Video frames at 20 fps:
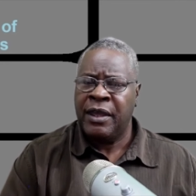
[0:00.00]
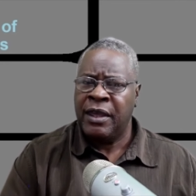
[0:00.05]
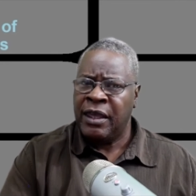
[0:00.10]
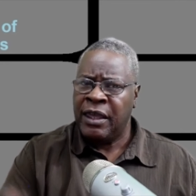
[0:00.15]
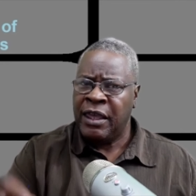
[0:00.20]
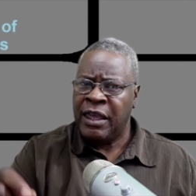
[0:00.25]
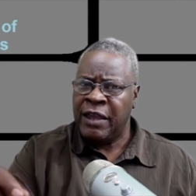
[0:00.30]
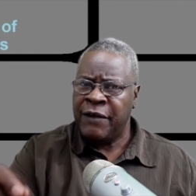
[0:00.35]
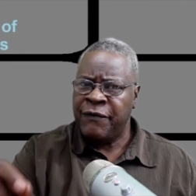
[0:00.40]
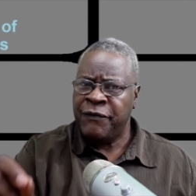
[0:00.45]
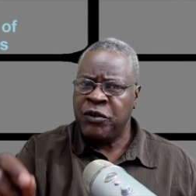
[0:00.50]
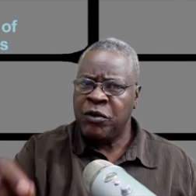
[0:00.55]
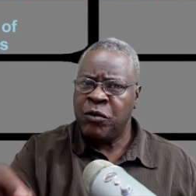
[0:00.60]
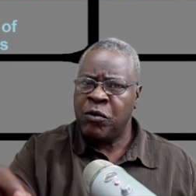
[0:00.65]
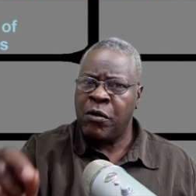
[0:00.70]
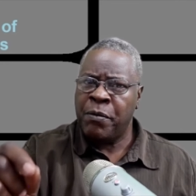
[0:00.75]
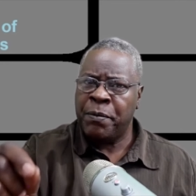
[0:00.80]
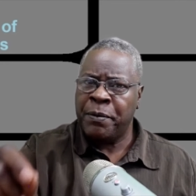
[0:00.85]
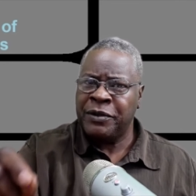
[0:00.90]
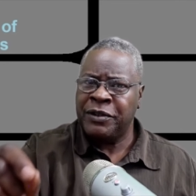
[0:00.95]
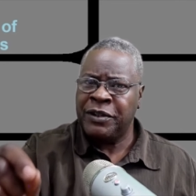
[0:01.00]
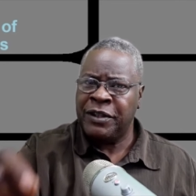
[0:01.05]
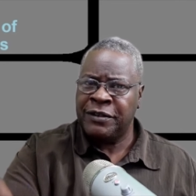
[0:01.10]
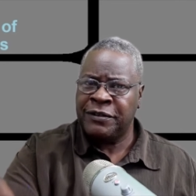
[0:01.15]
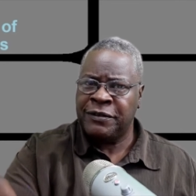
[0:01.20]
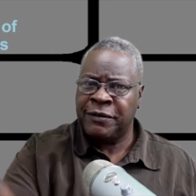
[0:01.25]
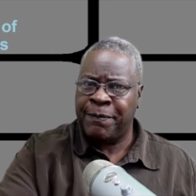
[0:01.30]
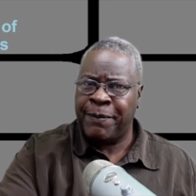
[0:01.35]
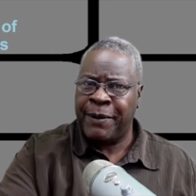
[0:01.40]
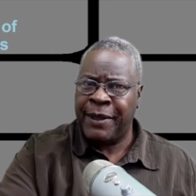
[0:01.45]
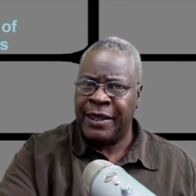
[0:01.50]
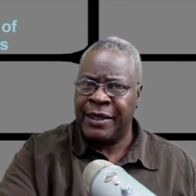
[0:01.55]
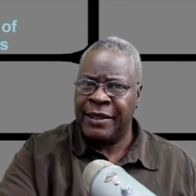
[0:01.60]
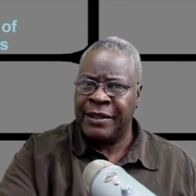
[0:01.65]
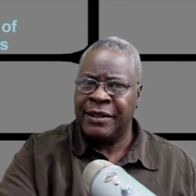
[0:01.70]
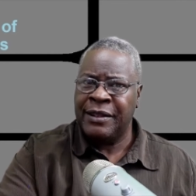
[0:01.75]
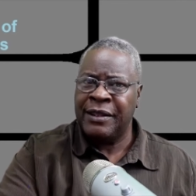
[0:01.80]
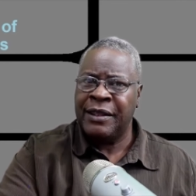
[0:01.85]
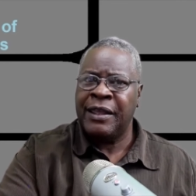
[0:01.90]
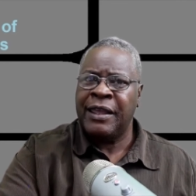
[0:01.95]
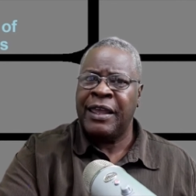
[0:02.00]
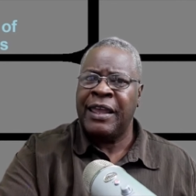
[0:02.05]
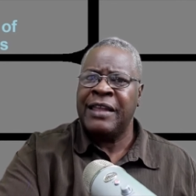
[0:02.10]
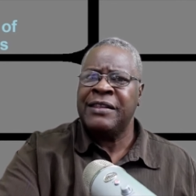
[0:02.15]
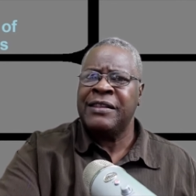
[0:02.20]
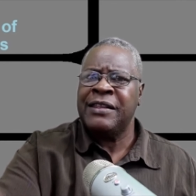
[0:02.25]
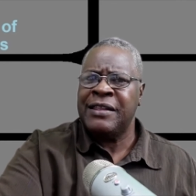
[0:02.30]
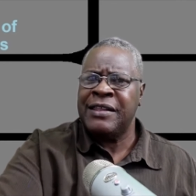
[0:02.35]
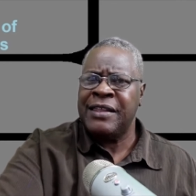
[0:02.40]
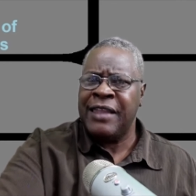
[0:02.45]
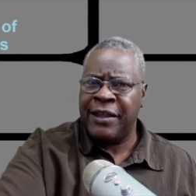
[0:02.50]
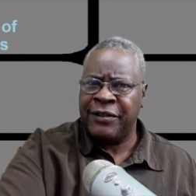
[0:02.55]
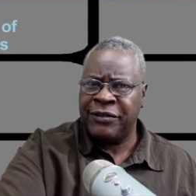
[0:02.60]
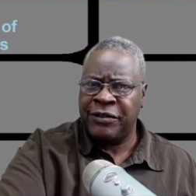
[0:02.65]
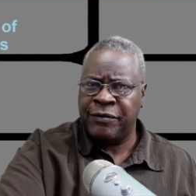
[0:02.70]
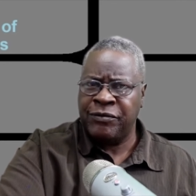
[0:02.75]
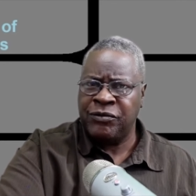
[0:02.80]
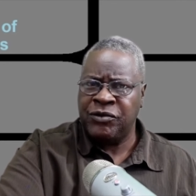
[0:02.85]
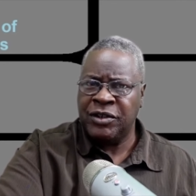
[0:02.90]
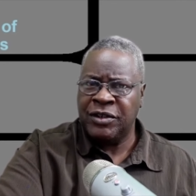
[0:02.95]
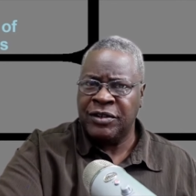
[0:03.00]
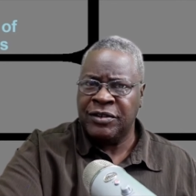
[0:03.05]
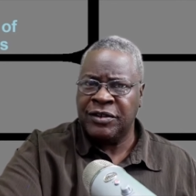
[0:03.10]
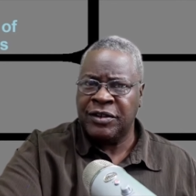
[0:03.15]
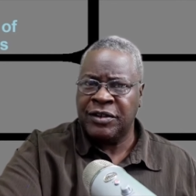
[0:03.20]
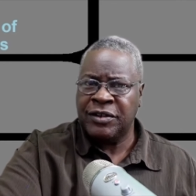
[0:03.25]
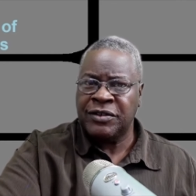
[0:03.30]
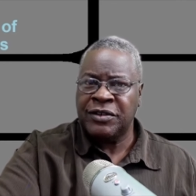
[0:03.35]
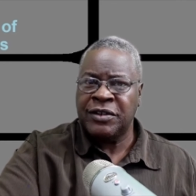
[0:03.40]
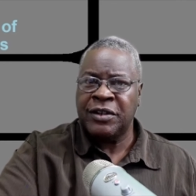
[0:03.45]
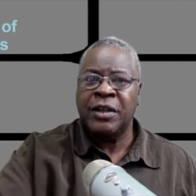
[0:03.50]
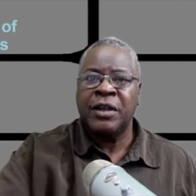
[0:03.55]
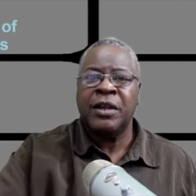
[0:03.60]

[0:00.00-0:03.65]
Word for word: If you will participate in the death of Jesus,